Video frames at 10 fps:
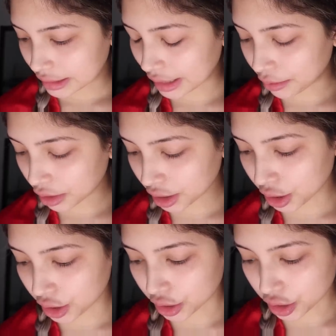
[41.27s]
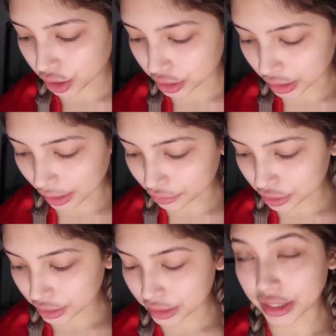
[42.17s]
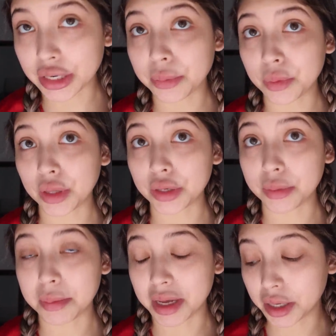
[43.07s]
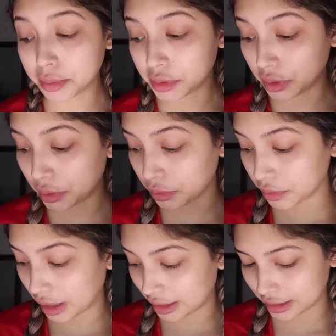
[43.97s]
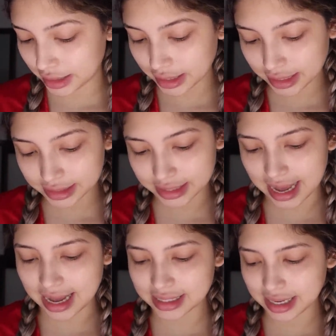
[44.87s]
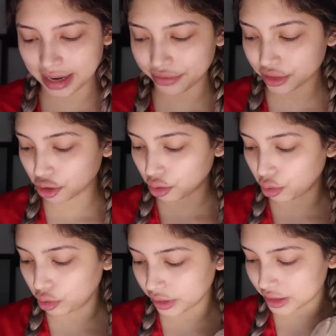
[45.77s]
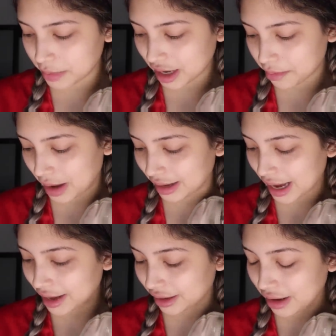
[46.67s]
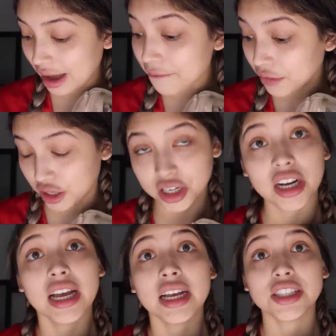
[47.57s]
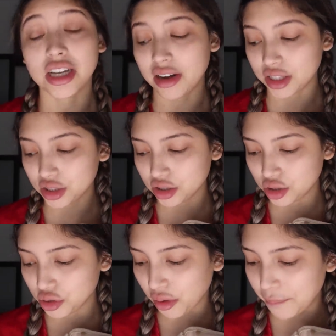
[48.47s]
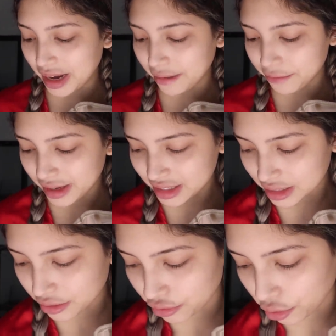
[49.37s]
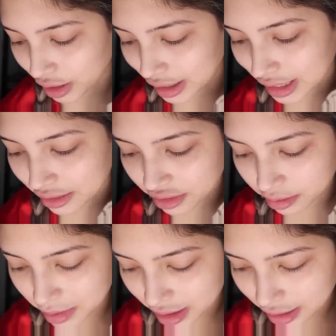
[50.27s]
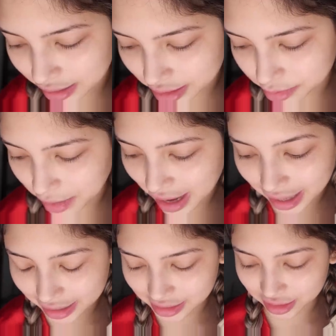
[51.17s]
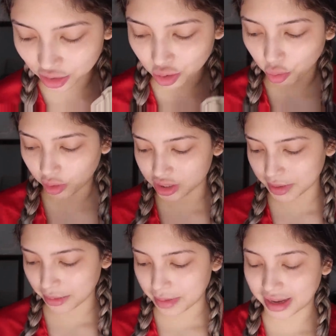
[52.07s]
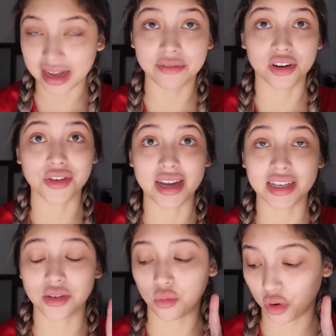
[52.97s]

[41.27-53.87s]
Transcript: down here because I have to stand up while I do my makeup, so that is that. I have like the coolest makeup bag ever. Shout out to Benefit for giving me this bag. It's like the coolest makeup bag ever, you guys,